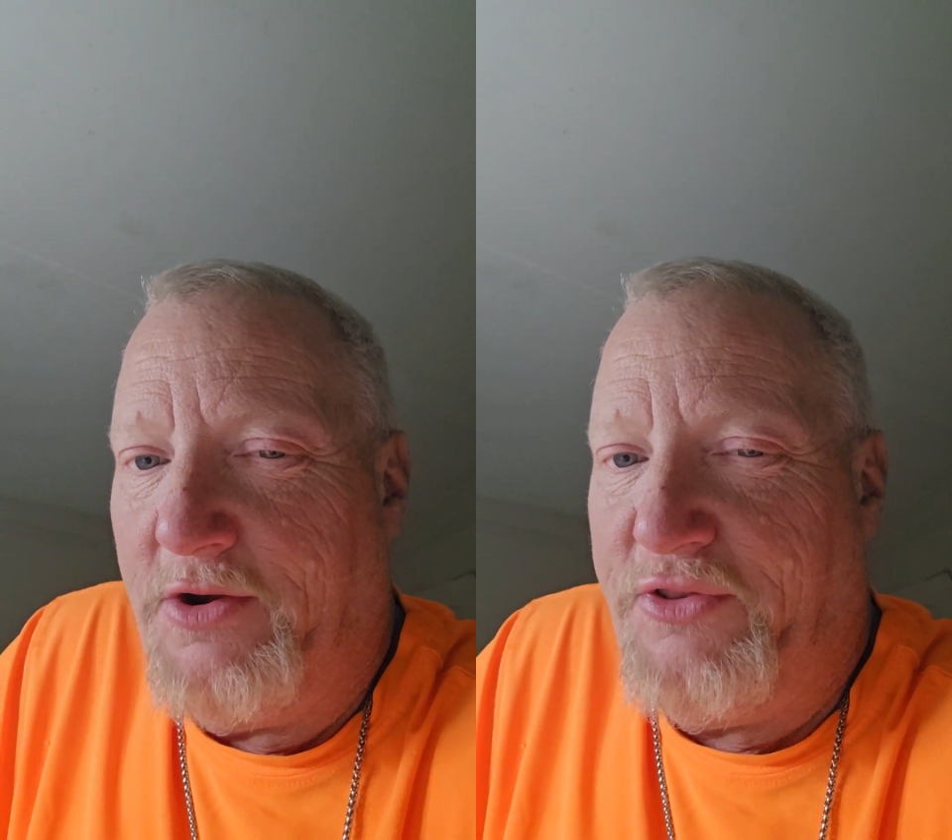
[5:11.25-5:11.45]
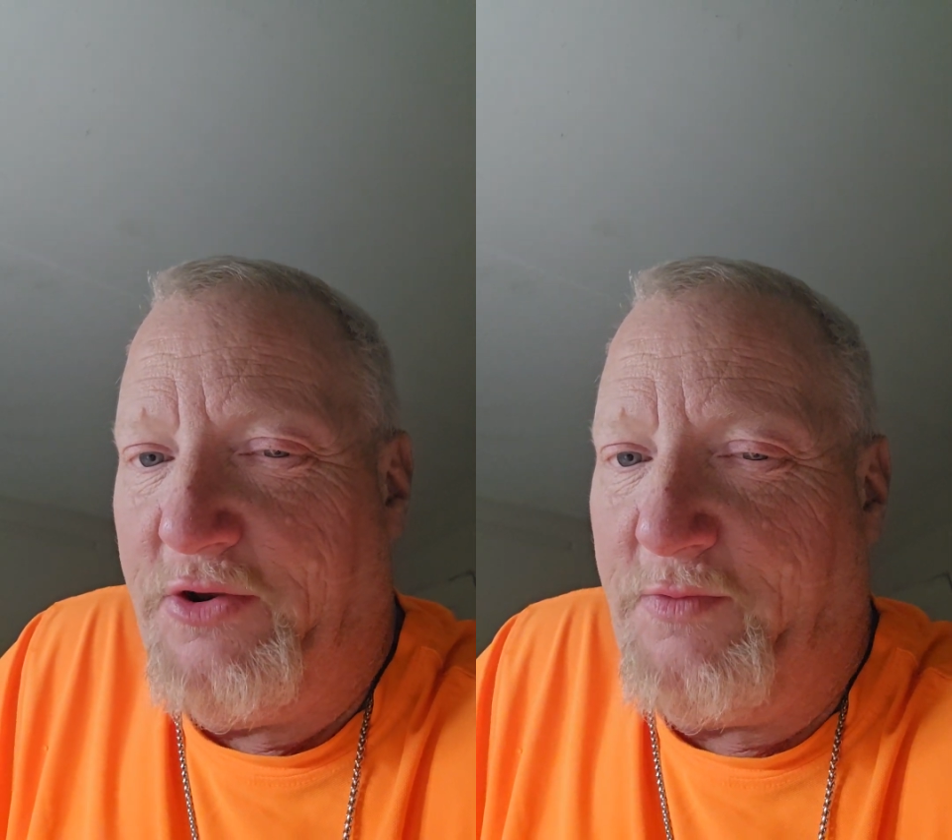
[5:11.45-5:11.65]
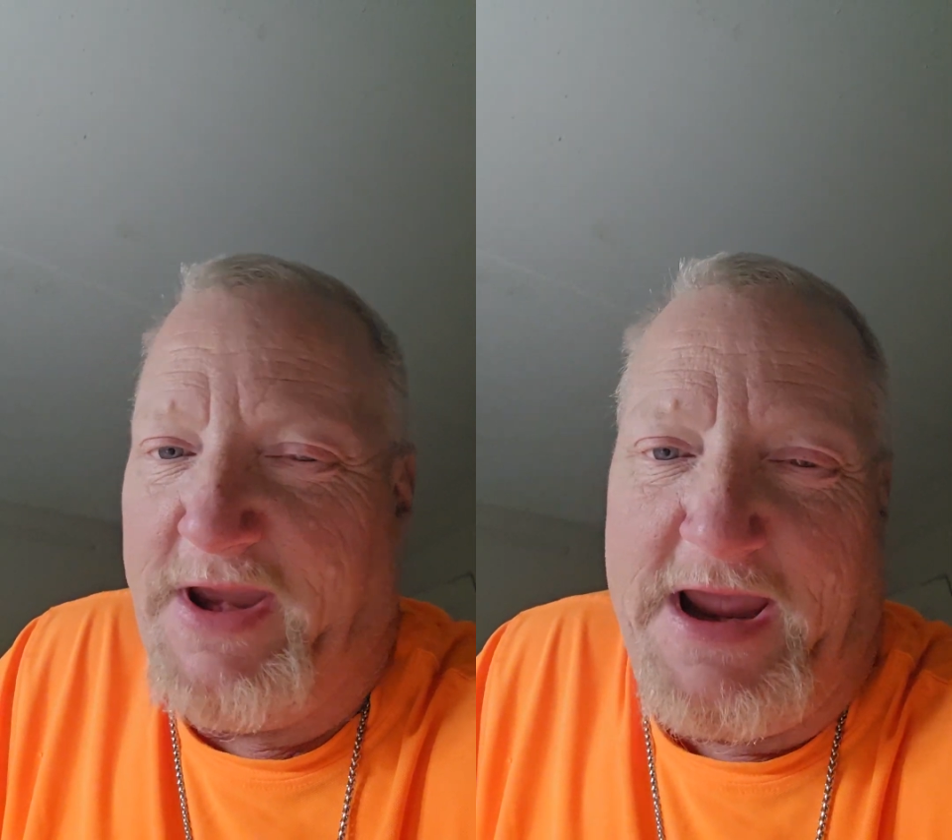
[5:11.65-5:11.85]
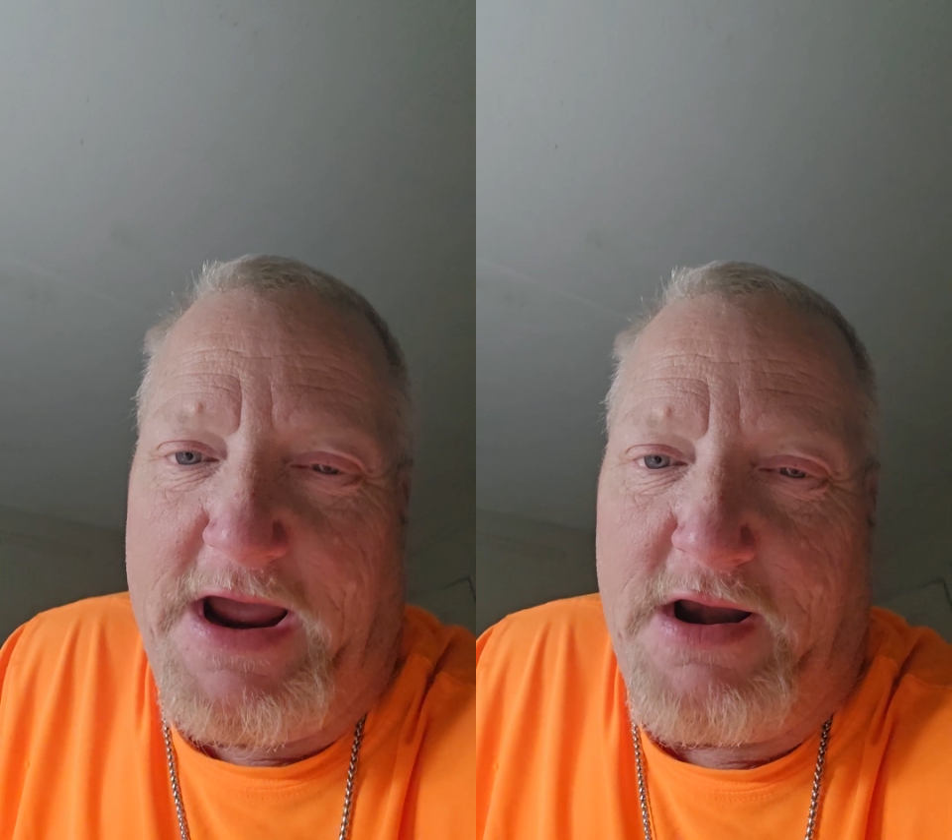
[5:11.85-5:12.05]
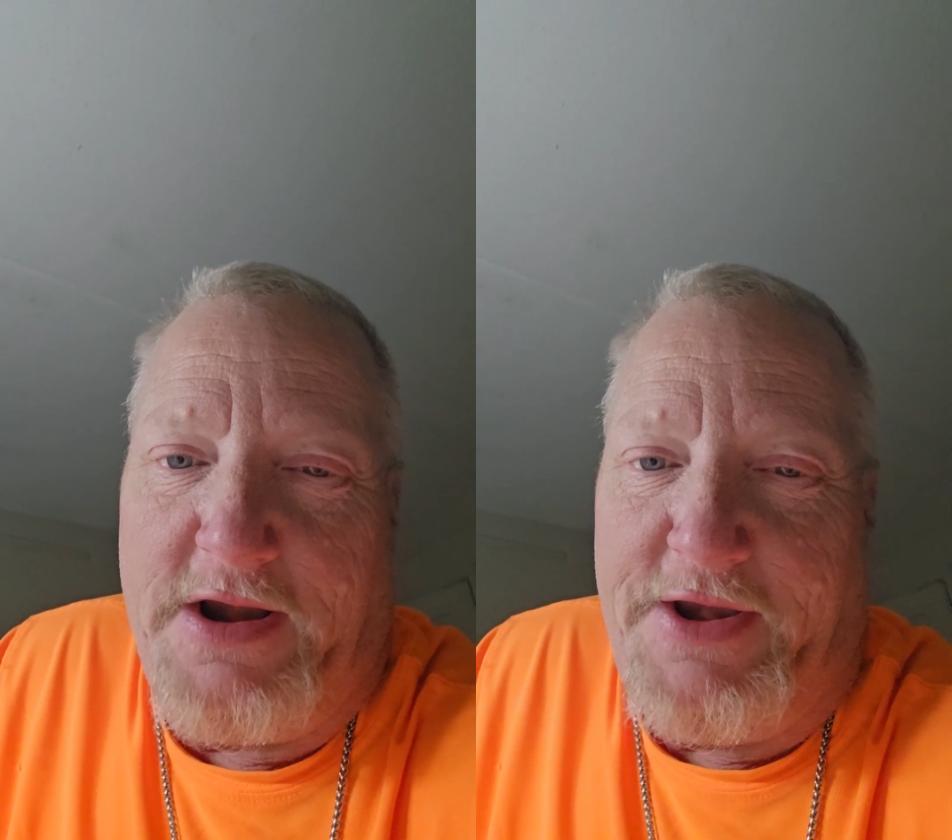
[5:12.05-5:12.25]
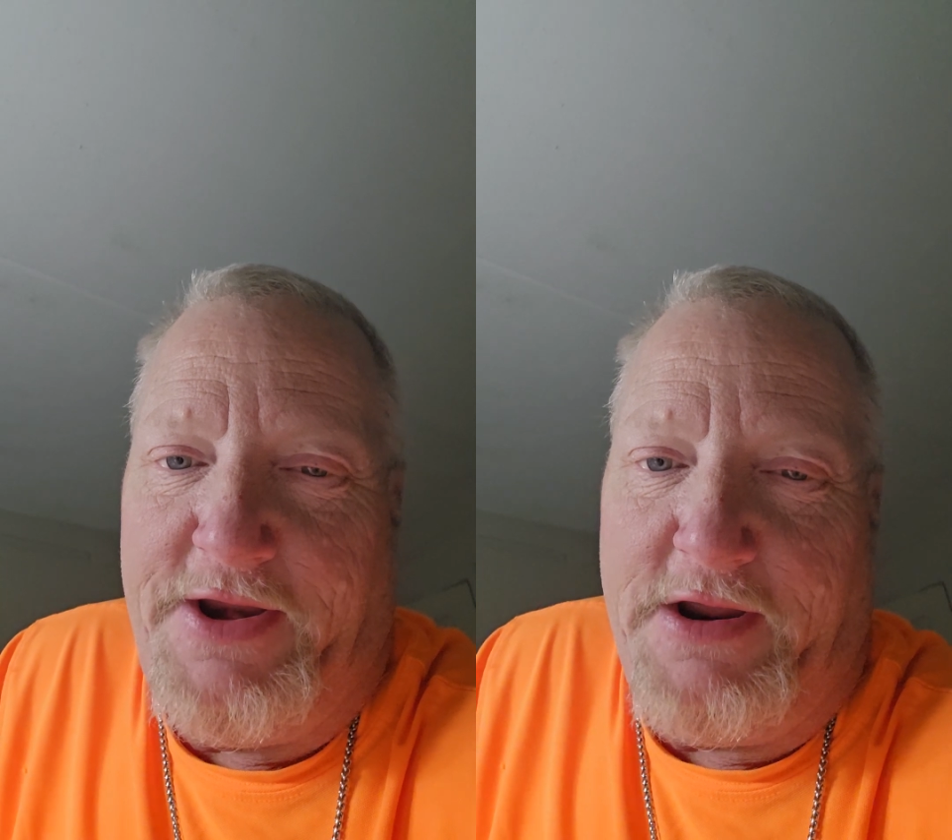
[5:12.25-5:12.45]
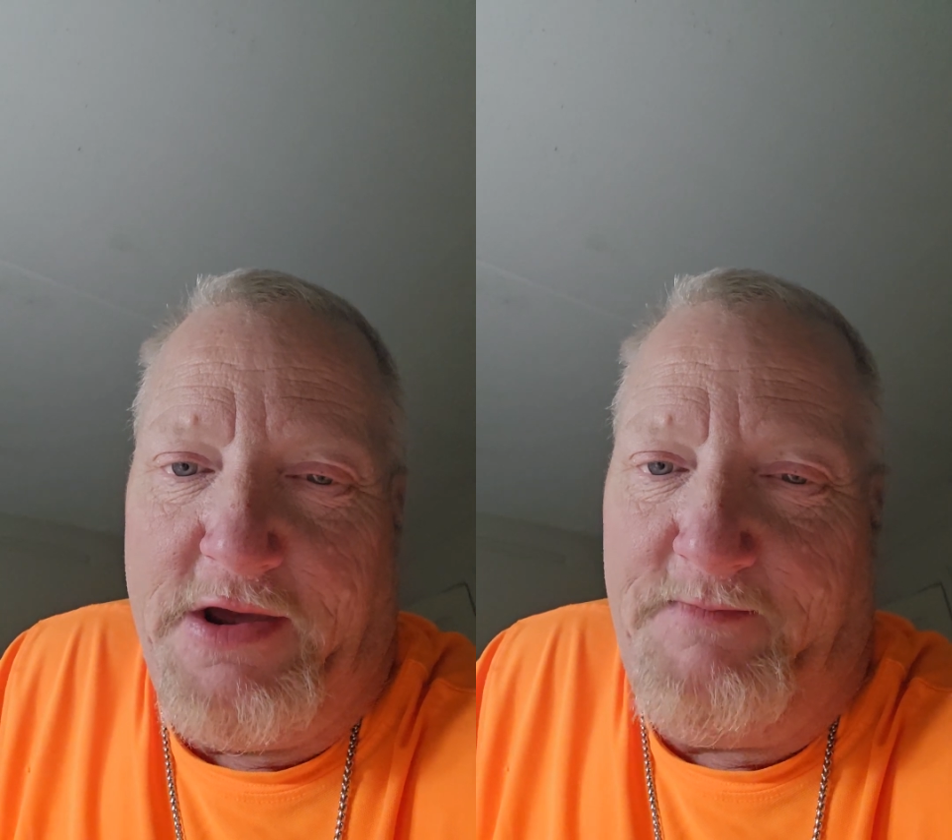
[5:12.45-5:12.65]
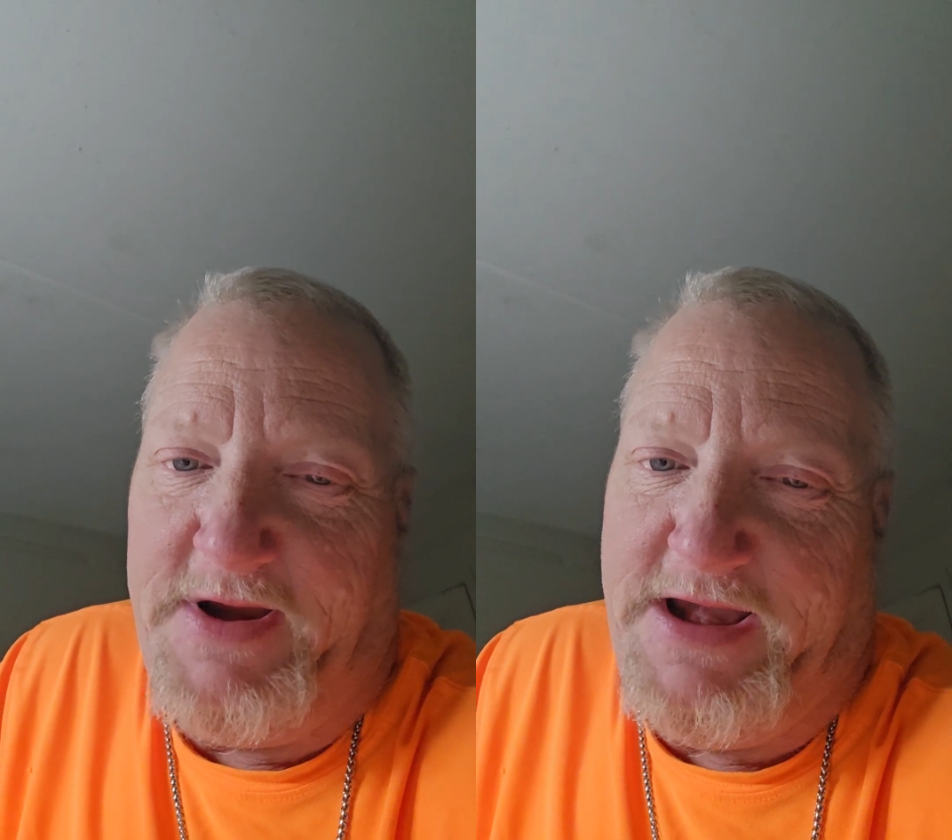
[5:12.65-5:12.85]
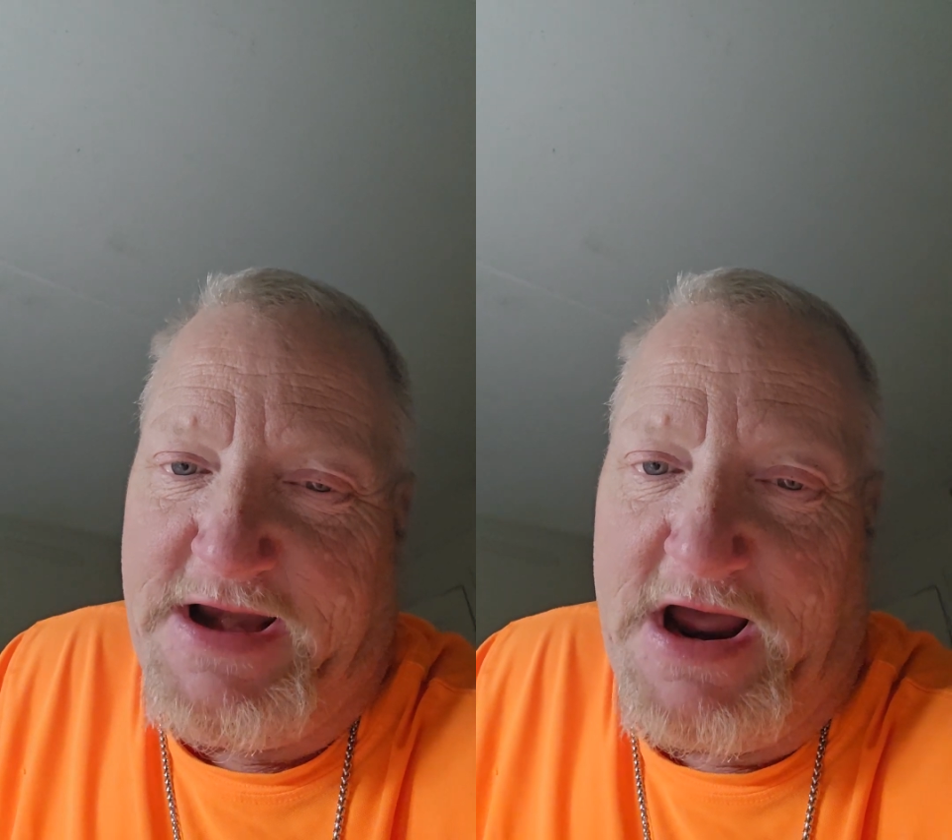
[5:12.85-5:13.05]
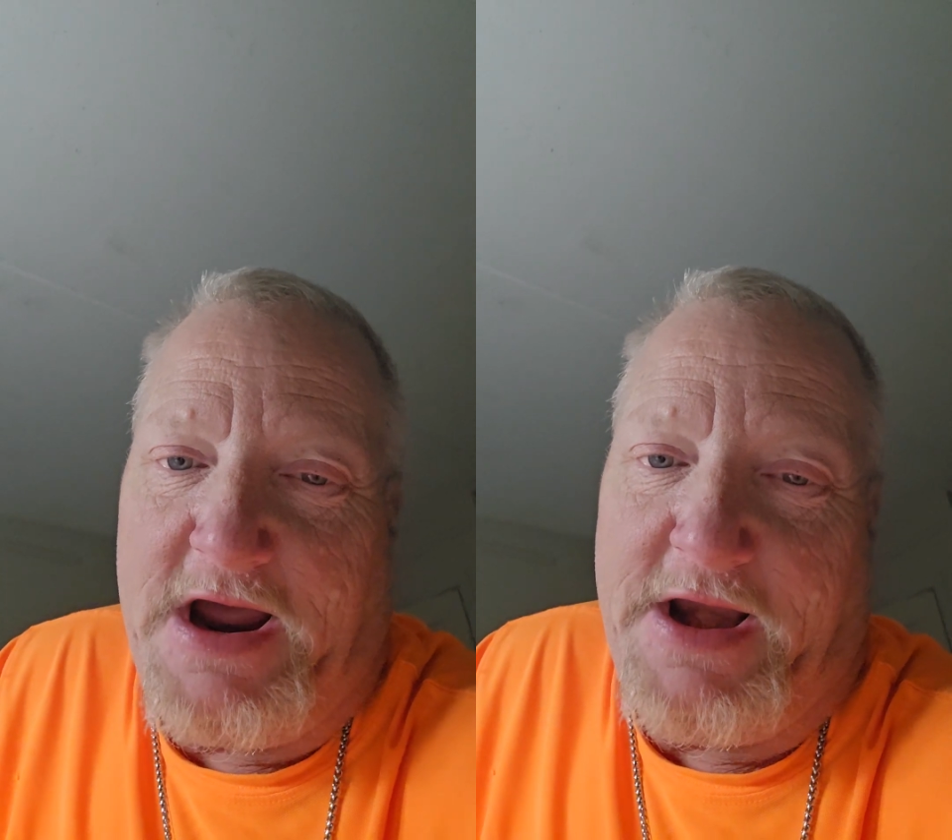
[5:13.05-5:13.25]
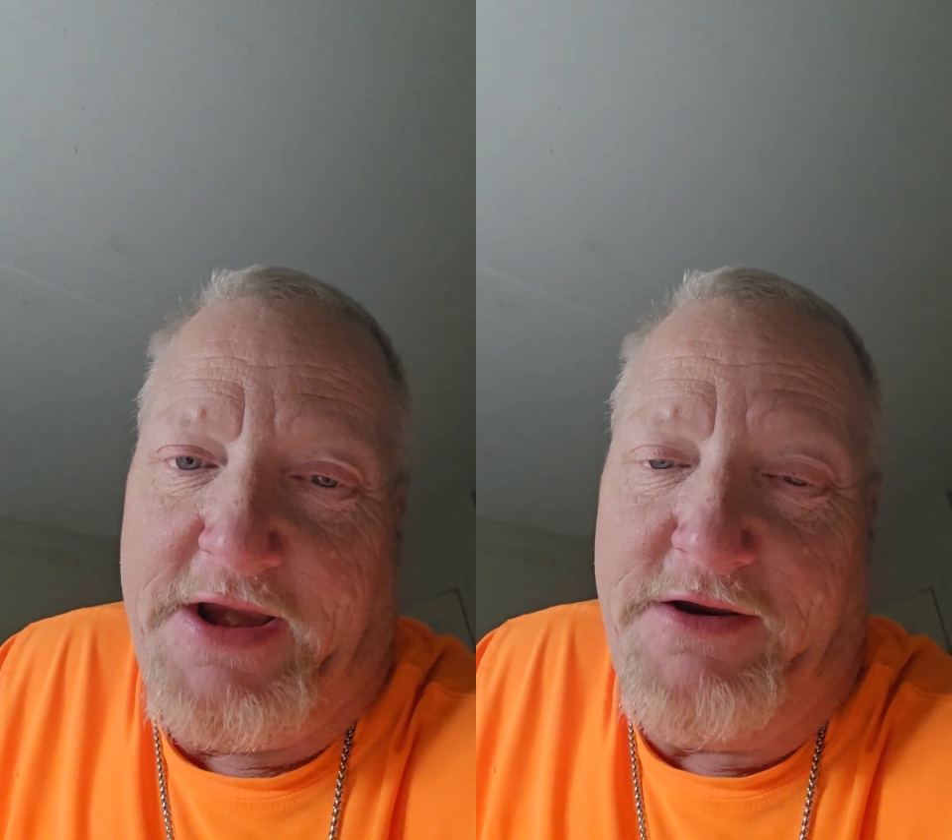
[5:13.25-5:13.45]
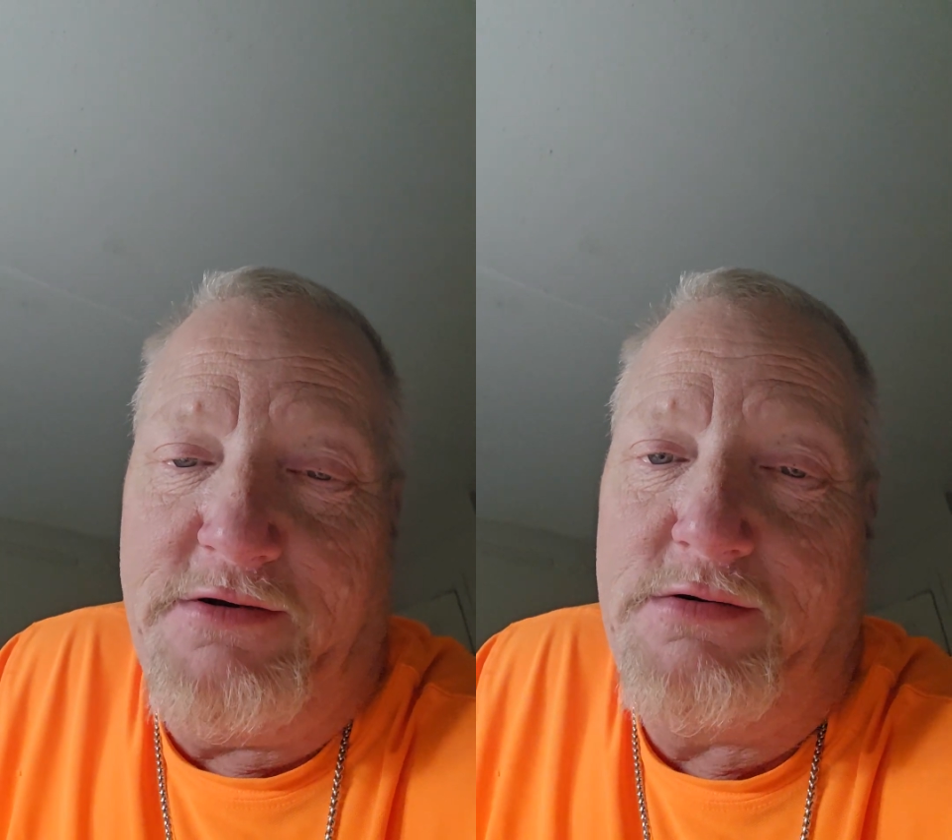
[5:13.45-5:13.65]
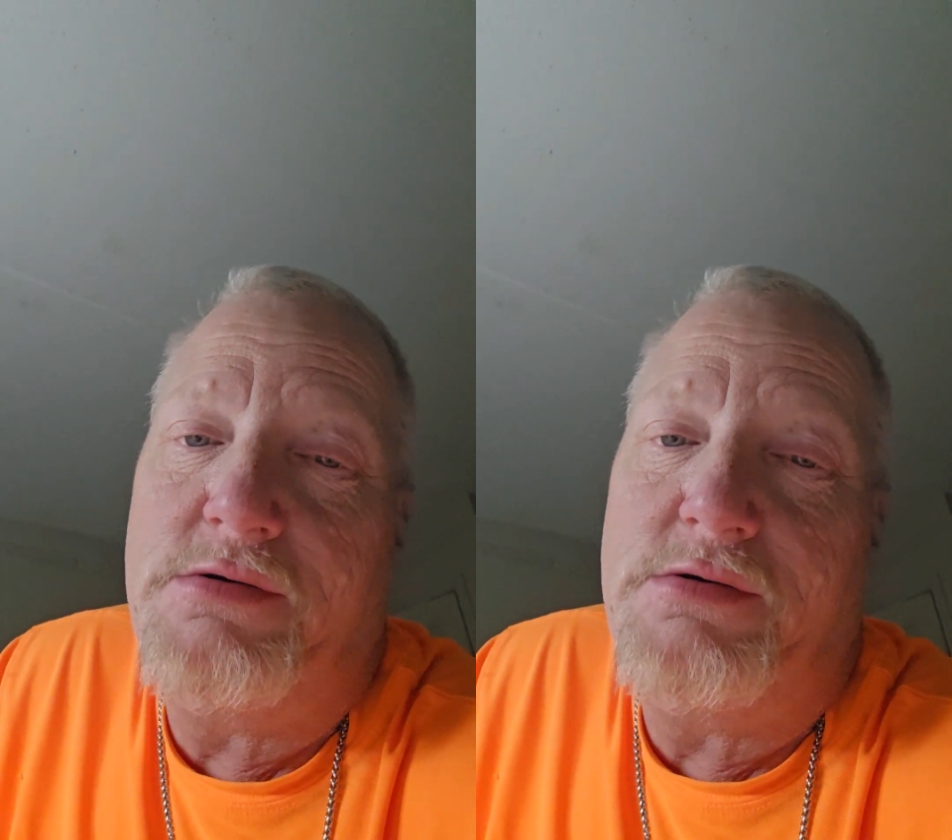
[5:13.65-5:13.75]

the reality of me dying